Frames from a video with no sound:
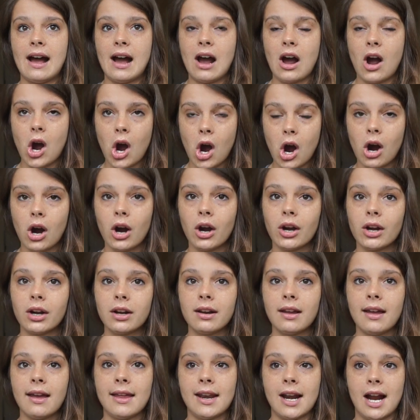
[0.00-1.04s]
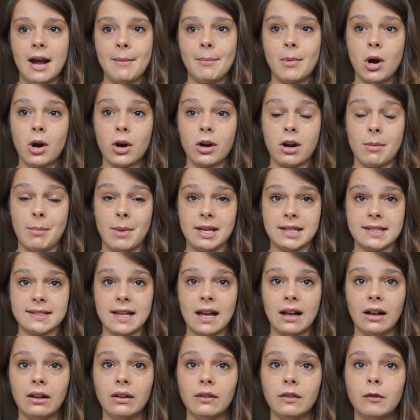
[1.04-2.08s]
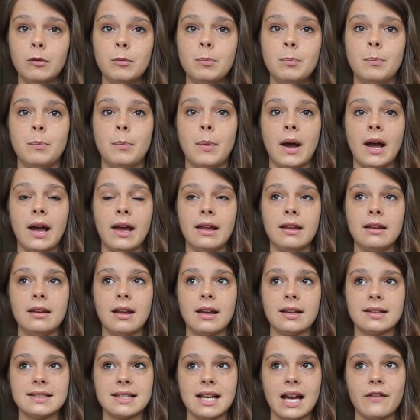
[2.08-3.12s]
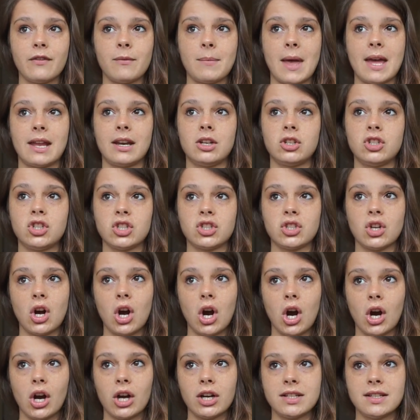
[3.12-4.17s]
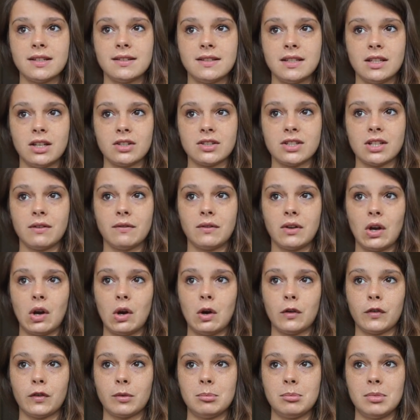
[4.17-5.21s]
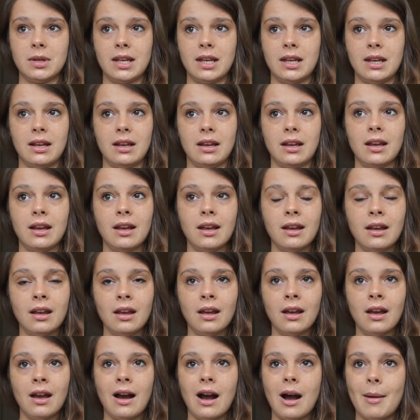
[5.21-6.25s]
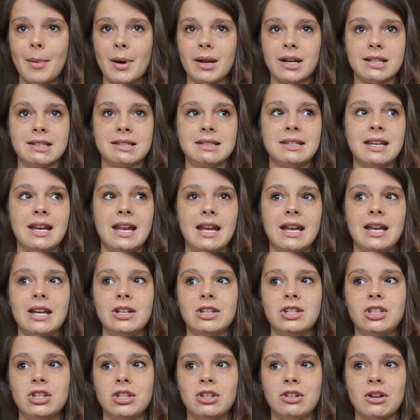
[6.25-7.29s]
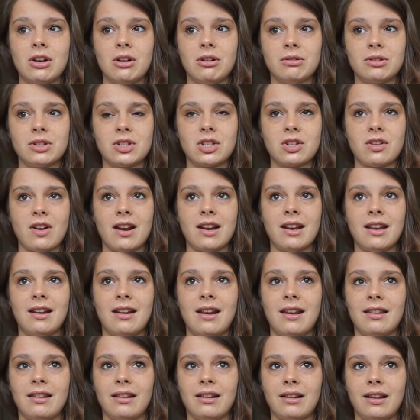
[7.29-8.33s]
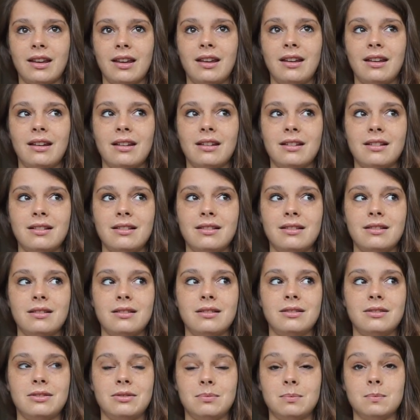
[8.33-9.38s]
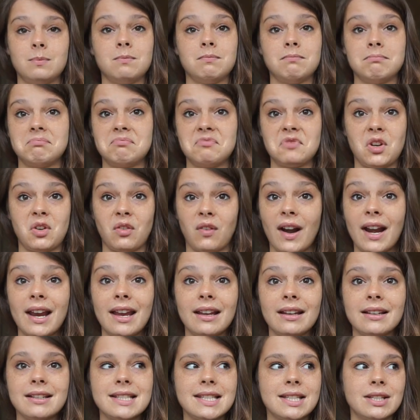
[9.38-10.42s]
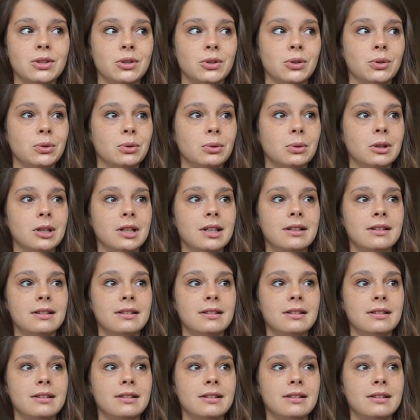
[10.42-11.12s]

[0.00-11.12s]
hard and I'm hard on myself, but aside from that, it's just hard to see yourself go from being up on a stage, you know, shredded and looking great, to